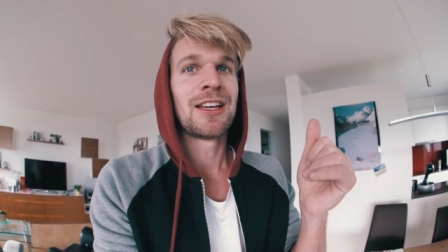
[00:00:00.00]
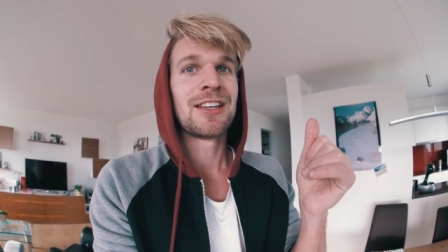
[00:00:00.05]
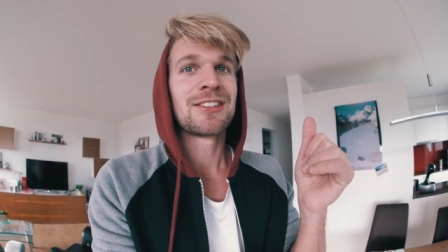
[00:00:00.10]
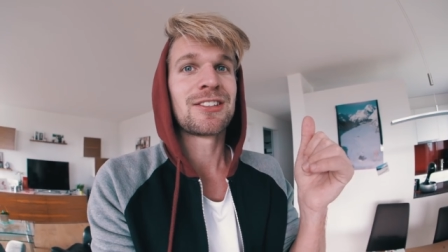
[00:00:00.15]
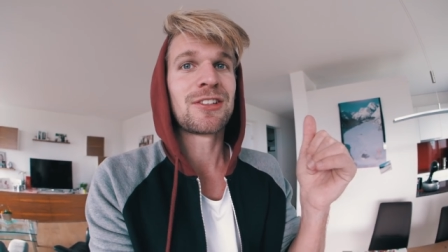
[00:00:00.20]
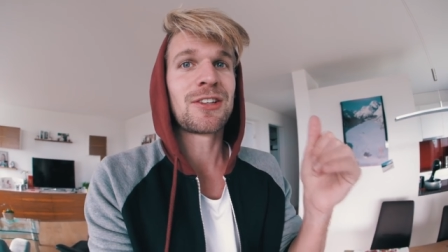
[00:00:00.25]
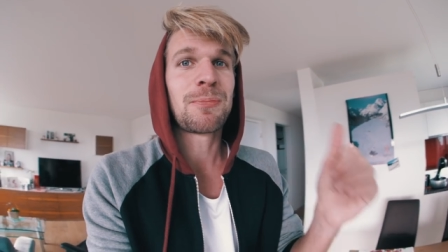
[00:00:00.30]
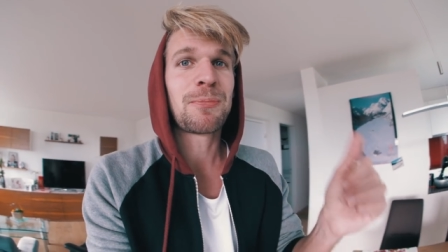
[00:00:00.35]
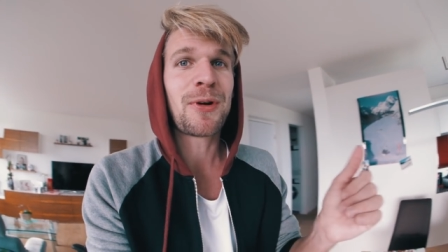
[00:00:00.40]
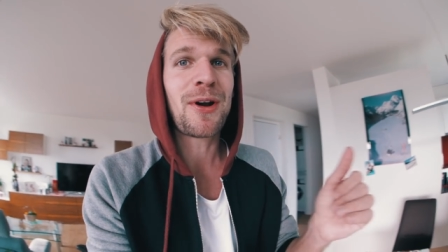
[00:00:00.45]

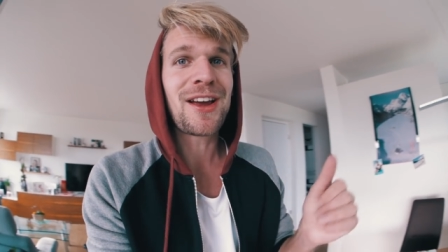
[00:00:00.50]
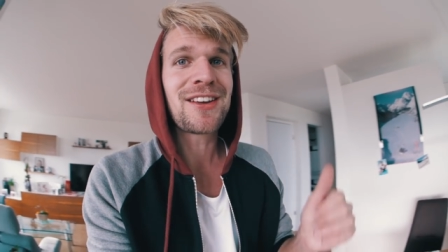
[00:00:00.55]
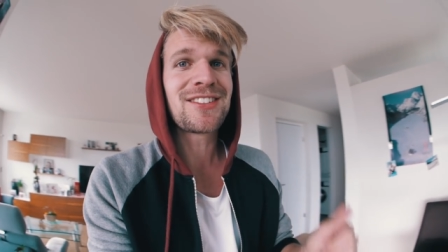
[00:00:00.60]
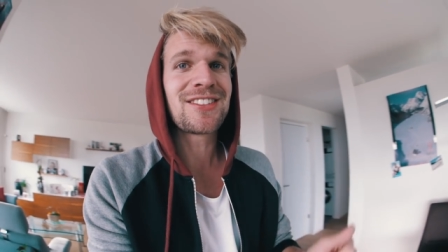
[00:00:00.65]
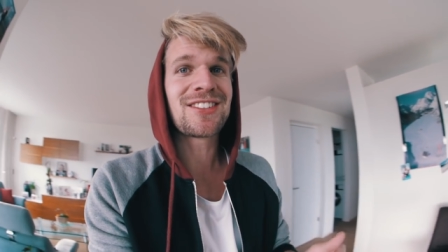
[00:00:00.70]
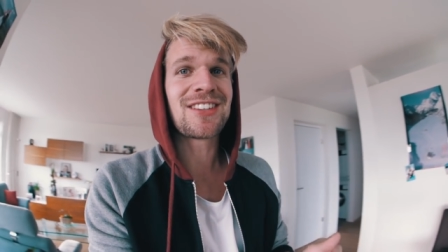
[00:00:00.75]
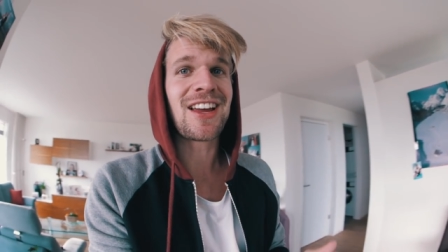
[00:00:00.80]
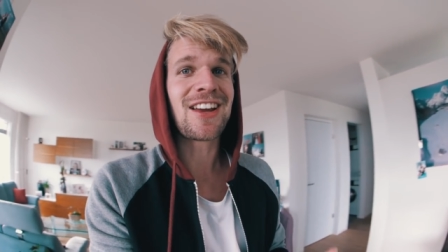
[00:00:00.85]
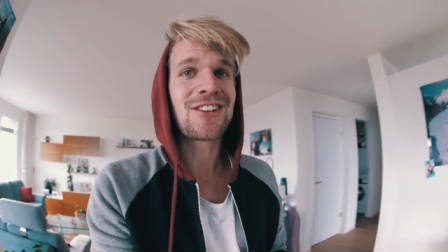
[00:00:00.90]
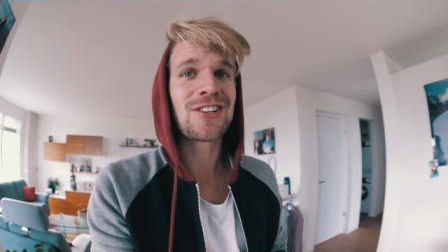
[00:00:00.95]
So the price
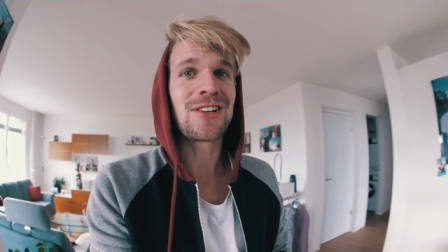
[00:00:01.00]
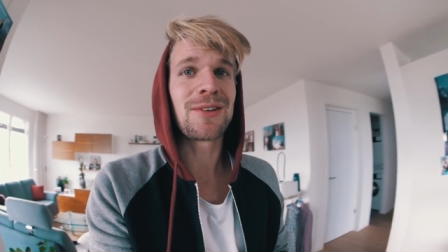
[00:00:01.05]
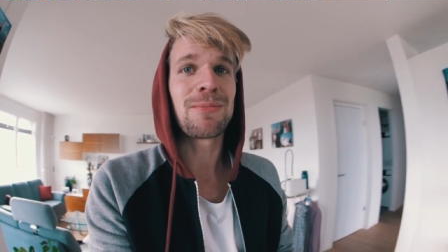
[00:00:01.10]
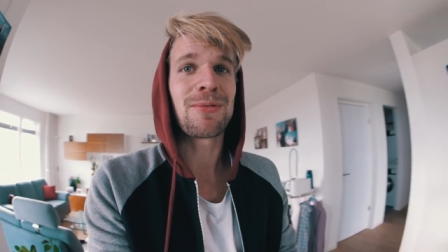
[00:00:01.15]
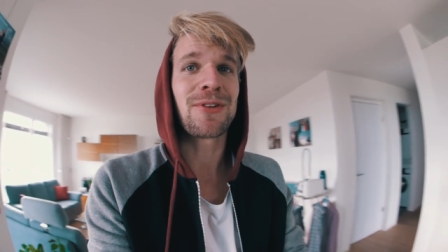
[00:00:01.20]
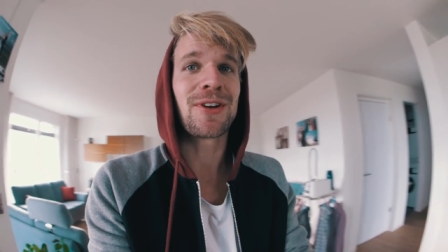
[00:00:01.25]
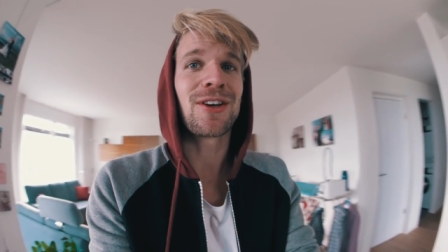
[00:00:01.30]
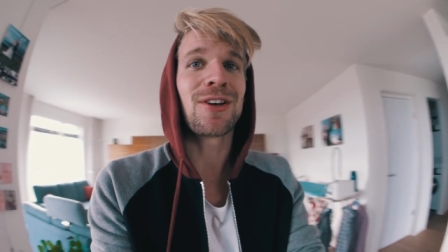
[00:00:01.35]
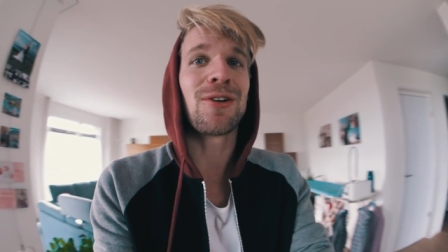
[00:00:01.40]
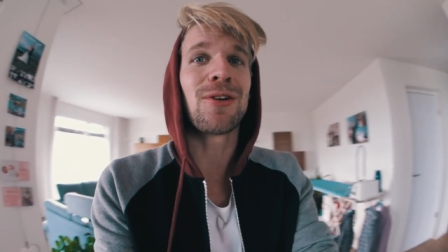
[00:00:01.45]
is actually
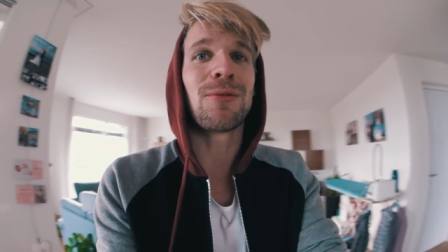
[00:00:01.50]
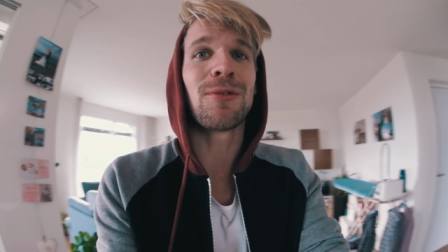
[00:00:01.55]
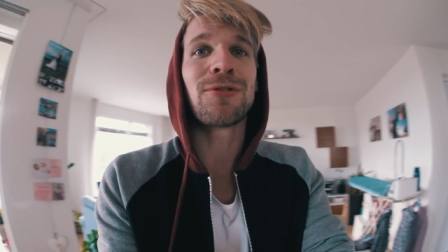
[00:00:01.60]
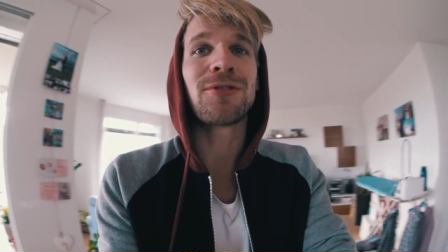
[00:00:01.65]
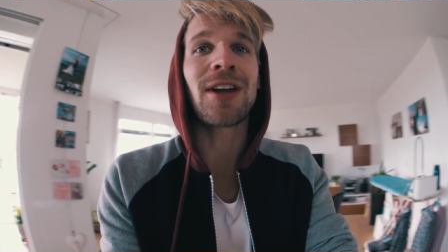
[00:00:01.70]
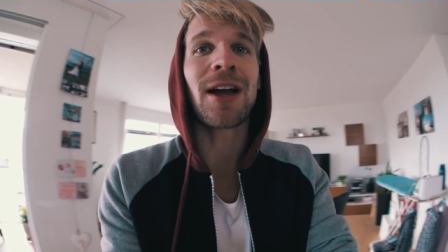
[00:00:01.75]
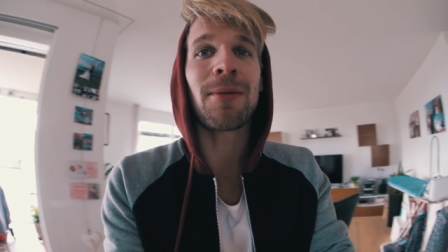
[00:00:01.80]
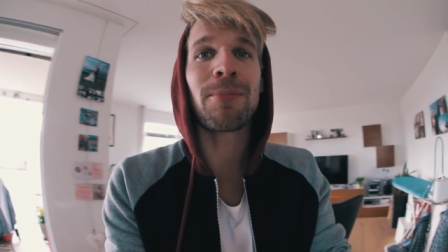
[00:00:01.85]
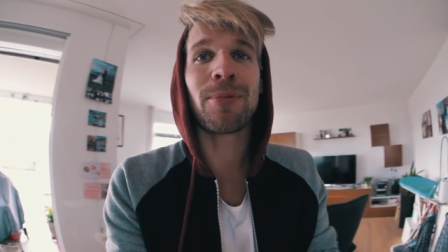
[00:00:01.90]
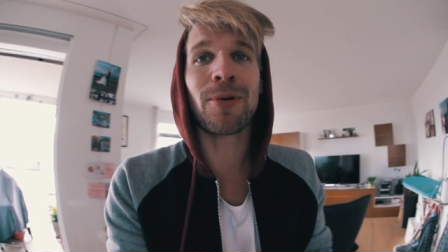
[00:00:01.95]
pretty good
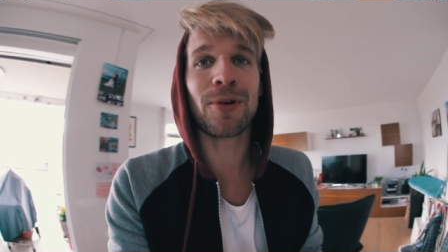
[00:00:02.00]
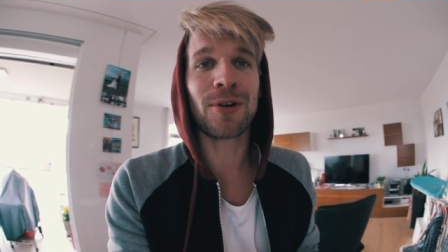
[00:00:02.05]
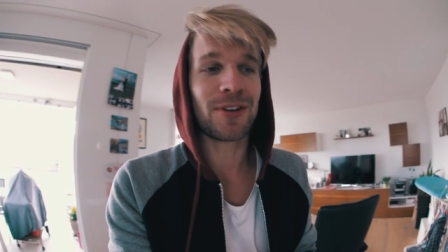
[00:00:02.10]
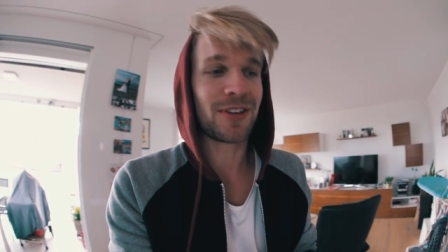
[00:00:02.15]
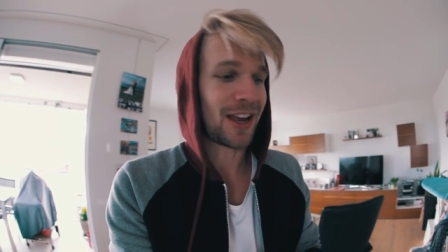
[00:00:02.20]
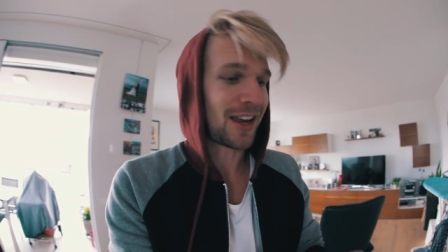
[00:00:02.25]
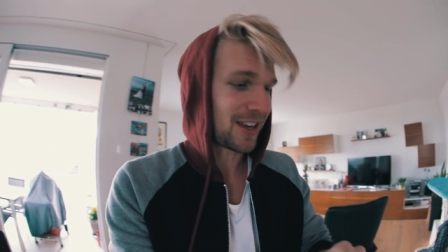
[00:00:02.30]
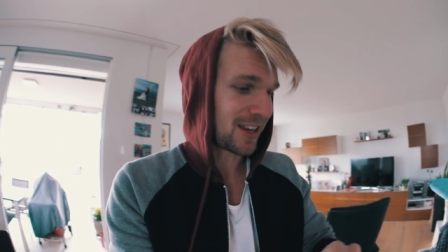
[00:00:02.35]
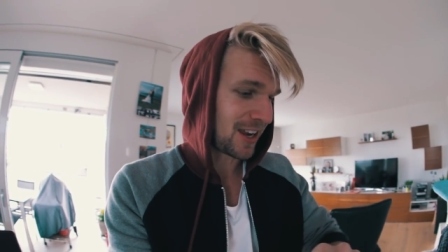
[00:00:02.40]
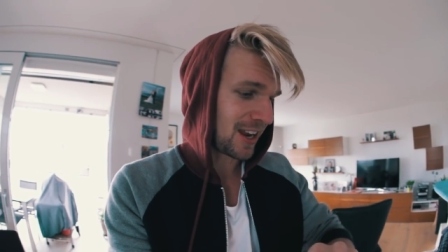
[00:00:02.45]
with that
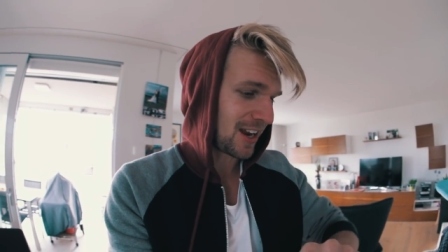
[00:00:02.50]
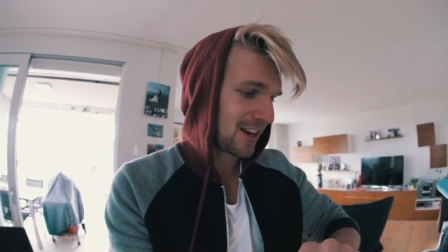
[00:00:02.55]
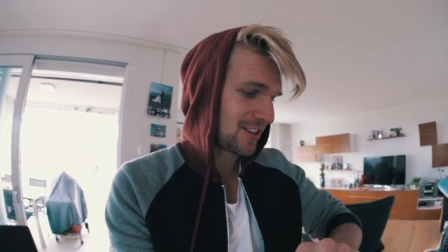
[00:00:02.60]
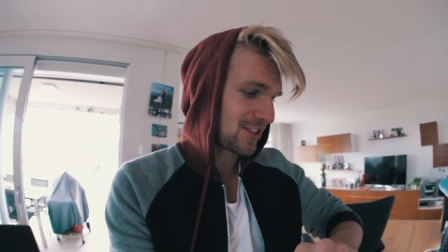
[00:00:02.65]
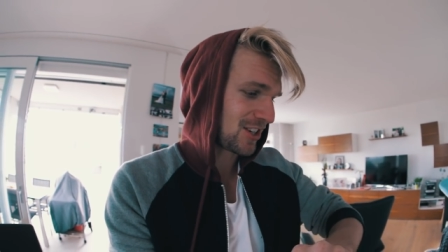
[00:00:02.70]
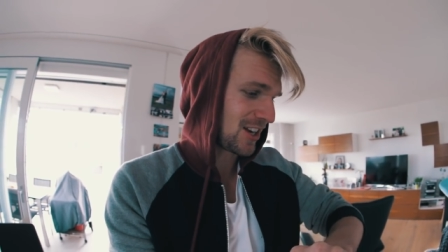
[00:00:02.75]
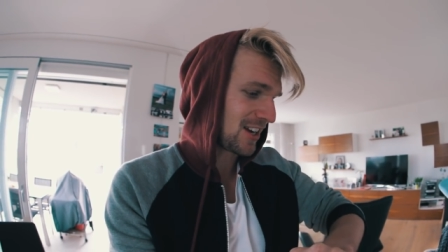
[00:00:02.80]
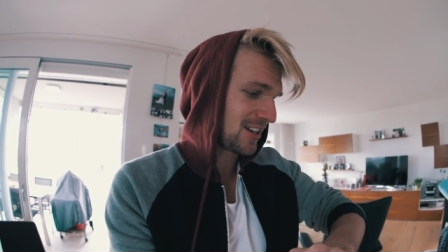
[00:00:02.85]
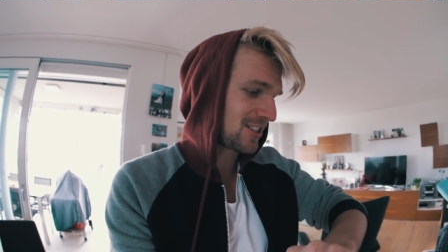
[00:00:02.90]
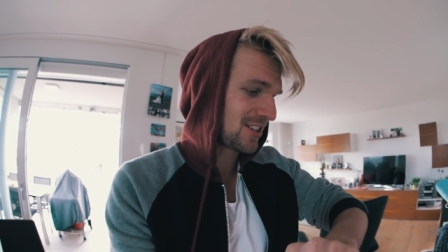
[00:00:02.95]
board. I can't
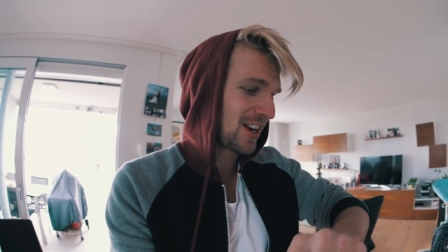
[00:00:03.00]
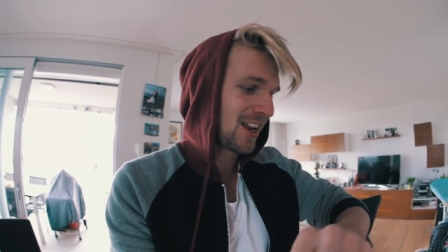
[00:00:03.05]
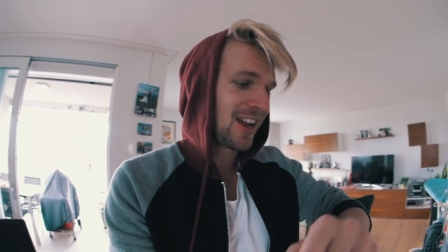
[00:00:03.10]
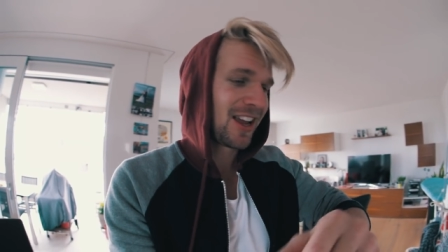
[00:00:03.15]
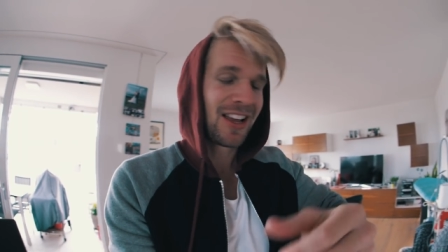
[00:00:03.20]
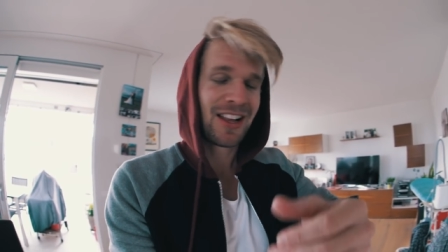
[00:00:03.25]
change.